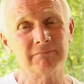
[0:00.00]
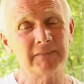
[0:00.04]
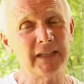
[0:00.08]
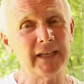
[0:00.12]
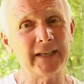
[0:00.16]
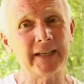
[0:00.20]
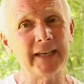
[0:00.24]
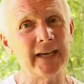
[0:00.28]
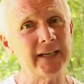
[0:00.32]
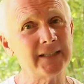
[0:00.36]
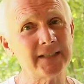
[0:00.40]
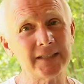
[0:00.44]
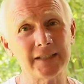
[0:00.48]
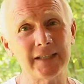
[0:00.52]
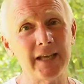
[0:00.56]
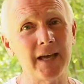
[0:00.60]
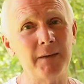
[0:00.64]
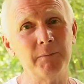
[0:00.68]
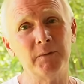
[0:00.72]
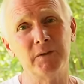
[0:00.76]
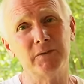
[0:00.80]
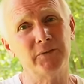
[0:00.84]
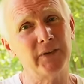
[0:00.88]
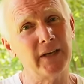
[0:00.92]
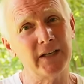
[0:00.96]
it gets
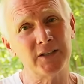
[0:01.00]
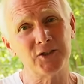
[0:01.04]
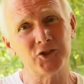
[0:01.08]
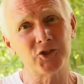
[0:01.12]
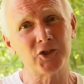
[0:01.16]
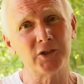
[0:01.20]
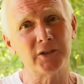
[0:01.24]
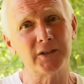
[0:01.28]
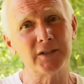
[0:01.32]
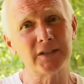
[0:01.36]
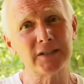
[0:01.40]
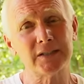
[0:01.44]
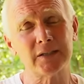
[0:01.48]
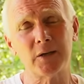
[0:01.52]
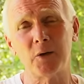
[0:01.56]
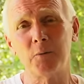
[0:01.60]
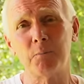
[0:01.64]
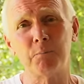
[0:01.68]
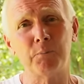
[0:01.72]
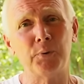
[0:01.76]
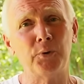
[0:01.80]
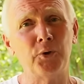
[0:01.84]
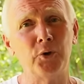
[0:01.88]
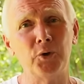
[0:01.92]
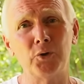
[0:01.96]
them eventually. So
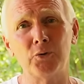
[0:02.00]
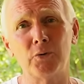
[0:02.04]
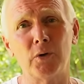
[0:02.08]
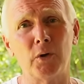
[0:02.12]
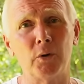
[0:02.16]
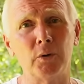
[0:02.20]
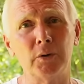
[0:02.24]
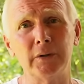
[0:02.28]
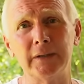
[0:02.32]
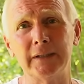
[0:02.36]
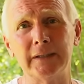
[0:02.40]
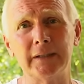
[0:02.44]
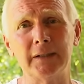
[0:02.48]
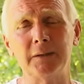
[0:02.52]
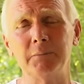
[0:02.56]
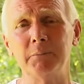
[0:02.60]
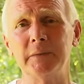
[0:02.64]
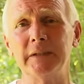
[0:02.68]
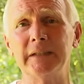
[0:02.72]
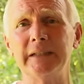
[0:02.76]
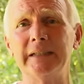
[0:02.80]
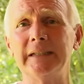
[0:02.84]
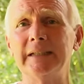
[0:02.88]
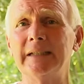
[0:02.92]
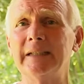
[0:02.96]
poor old little
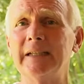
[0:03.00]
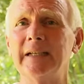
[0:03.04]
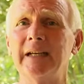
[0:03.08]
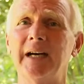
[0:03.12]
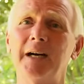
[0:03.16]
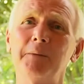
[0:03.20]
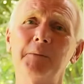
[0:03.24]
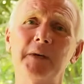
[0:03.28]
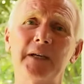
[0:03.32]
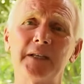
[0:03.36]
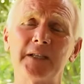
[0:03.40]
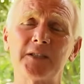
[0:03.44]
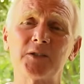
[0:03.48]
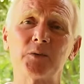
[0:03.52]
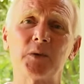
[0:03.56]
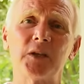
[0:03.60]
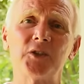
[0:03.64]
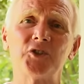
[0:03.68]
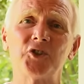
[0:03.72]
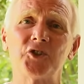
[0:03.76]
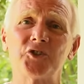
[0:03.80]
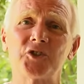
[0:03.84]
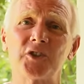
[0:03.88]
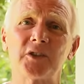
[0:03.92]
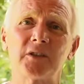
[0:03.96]
me, I might as
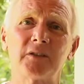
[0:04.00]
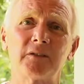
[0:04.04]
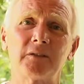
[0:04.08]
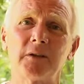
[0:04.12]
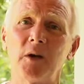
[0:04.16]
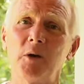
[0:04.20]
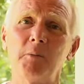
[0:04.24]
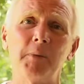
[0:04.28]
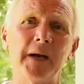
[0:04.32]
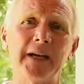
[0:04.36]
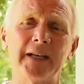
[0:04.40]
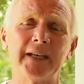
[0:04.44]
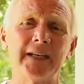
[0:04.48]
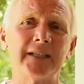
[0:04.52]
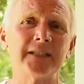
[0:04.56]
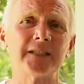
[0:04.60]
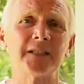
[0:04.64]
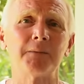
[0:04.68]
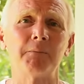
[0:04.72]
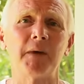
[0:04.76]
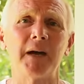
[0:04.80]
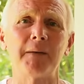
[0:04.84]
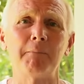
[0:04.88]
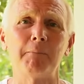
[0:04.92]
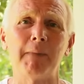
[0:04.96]
well just go back
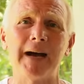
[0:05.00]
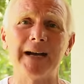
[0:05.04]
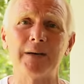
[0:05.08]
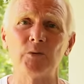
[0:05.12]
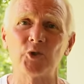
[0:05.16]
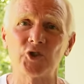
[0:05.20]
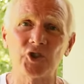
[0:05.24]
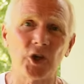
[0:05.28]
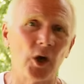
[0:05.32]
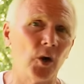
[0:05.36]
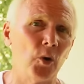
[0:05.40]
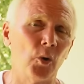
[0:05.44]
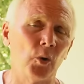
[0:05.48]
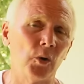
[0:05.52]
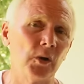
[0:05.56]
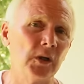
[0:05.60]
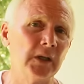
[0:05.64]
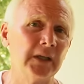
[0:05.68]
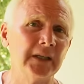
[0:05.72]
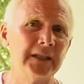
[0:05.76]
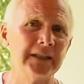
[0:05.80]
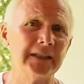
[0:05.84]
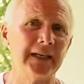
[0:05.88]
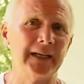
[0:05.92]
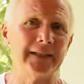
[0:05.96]
into my mouse
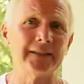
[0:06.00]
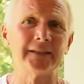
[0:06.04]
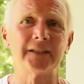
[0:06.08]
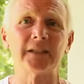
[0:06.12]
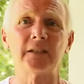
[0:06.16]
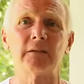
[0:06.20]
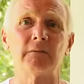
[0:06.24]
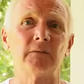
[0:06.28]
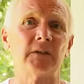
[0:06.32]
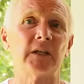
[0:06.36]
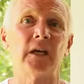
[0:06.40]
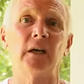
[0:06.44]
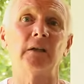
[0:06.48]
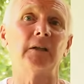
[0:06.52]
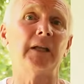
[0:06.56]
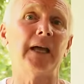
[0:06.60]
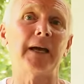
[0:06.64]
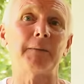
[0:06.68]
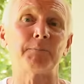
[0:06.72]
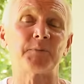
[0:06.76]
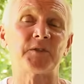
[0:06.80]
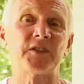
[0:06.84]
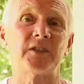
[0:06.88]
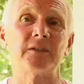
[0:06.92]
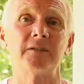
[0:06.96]
hole and
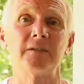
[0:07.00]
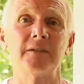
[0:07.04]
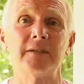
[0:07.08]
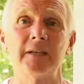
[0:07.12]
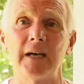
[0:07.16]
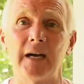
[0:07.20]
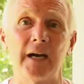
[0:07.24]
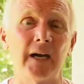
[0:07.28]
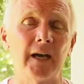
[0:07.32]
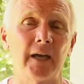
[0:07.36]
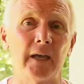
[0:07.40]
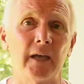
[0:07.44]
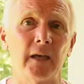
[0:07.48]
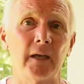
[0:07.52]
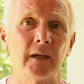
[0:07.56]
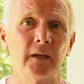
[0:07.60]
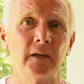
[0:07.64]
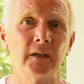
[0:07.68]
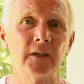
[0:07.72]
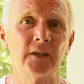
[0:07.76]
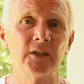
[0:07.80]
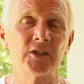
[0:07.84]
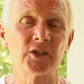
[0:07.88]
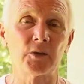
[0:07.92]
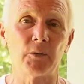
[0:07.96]
collapse and die.
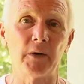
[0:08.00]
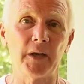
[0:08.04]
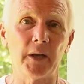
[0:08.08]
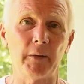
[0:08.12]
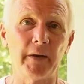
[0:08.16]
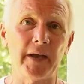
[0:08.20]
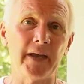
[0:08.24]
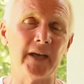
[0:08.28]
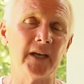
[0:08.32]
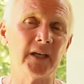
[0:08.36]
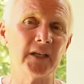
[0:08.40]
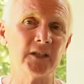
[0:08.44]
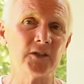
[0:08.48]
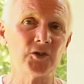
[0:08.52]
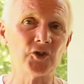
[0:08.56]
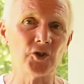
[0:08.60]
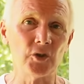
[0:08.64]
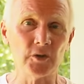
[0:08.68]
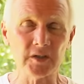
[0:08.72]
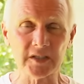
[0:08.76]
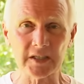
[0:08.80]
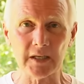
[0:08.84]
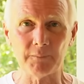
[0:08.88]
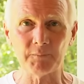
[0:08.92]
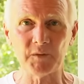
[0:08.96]
So, anyway,
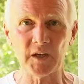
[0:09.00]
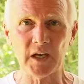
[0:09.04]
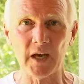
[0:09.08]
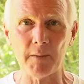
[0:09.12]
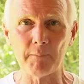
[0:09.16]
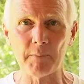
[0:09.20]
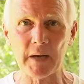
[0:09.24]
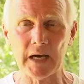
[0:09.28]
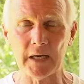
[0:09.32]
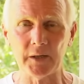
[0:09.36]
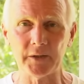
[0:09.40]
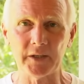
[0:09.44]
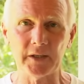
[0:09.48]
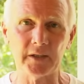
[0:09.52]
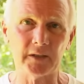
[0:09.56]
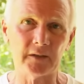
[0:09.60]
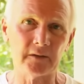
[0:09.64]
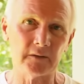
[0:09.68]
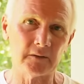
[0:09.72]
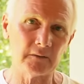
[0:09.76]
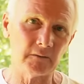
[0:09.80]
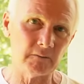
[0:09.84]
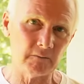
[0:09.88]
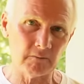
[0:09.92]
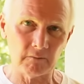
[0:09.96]
do something about
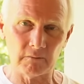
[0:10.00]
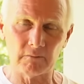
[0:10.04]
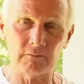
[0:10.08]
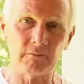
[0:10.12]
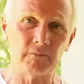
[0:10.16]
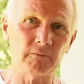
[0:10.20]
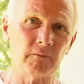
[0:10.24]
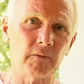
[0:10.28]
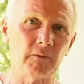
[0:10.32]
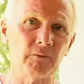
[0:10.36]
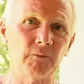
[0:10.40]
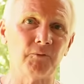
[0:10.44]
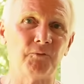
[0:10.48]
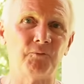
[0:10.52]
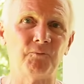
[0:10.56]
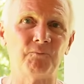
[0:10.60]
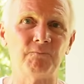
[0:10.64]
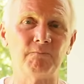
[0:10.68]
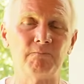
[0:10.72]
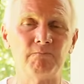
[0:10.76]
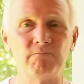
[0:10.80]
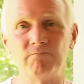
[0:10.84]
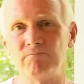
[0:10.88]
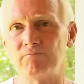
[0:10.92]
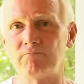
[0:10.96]
it.
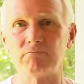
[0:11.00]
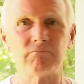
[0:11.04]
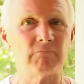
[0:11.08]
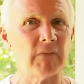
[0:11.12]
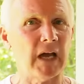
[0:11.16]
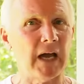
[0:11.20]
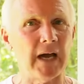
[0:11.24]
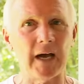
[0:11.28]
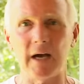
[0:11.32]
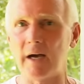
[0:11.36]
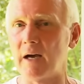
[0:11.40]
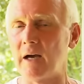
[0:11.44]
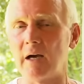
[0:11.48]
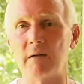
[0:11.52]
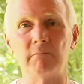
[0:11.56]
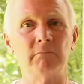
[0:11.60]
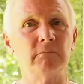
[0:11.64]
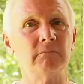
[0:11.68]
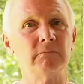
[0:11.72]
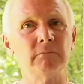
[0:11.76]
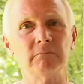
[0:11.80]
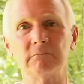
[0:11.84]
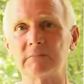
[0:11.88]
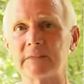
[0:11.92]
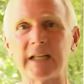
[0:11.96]

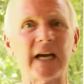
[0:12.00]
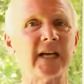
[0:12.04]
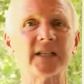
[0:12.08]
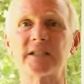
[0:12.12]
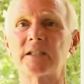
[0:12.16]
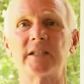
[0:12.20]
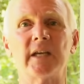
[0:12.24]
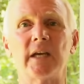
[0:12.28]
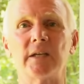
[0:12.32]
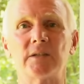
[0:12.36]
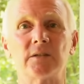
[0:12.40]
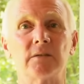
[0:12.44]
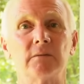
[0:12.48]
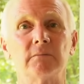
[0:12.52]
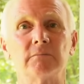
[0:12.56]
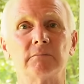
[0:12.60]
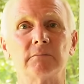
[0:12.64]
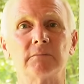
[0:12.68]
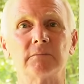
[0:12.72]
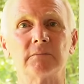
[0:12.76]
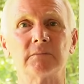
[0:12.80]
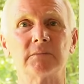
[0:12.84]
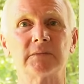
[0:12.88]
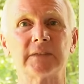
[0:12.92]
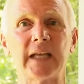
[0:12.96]
Um, that's it.
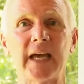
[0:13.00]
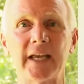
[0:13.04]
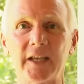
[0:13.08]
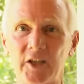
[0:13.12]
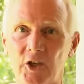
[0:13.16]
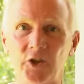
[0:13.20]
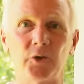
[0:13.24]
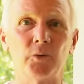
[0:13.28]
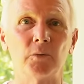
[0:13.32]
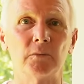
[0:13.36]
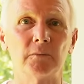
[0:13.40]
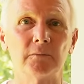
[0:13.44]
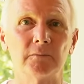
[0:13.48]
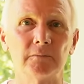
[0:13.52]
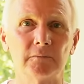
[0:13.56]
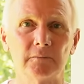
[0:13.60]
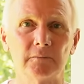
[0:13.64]
Thank you.